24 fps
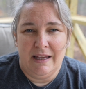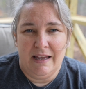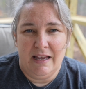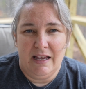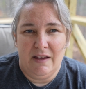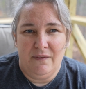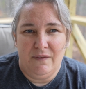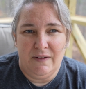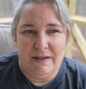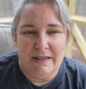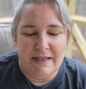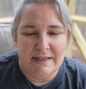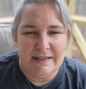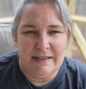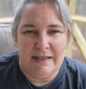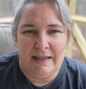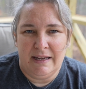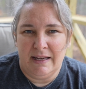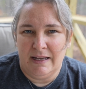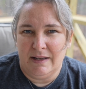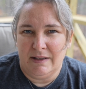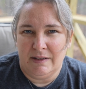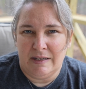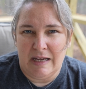if it doesn't
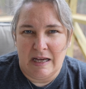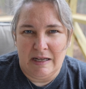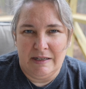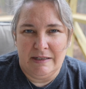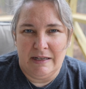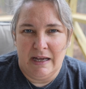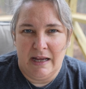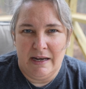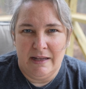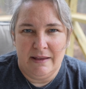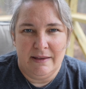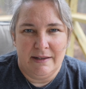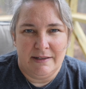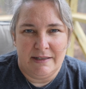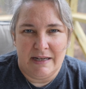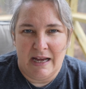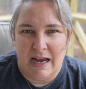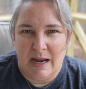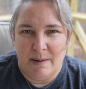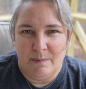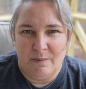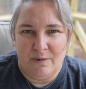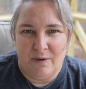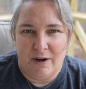get done in the
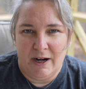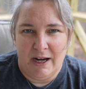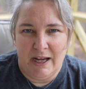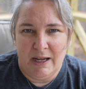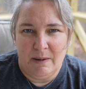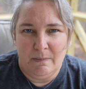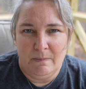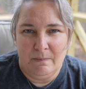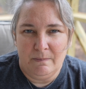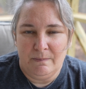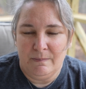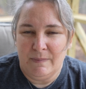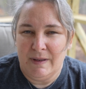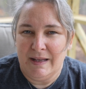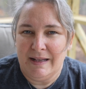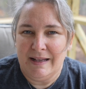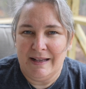time frame,